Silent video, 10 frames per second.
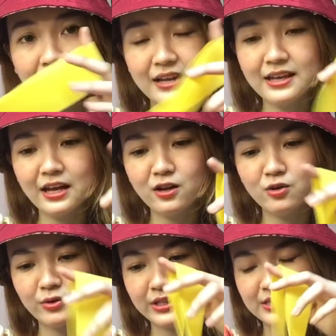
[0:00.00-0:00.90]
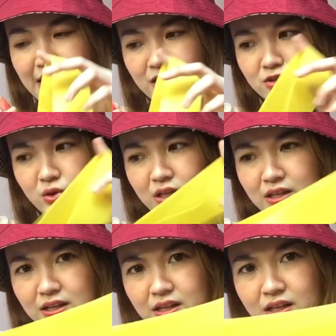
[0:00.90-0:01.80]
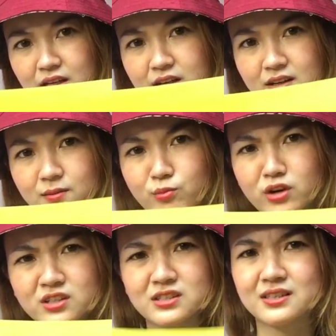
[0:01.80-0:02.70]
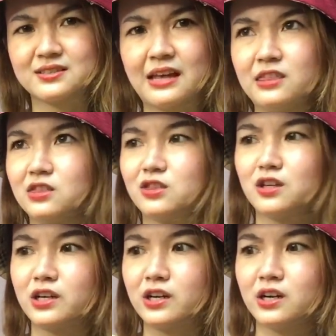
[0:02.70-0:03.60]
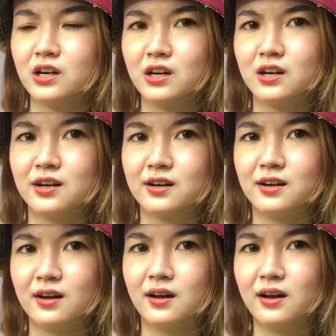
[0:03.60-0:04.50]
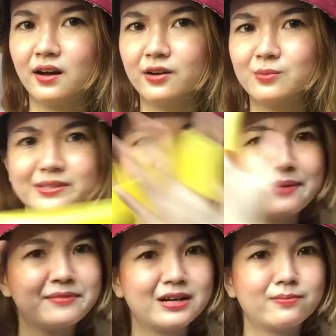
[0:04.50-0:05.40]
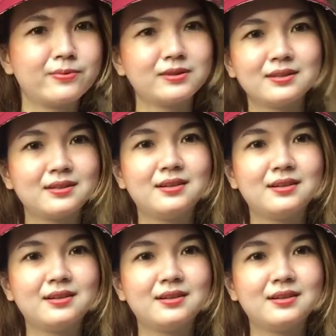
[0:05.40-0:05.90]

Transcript: ang yellow is actually like rugsa center na ano, basta I'm gonna put it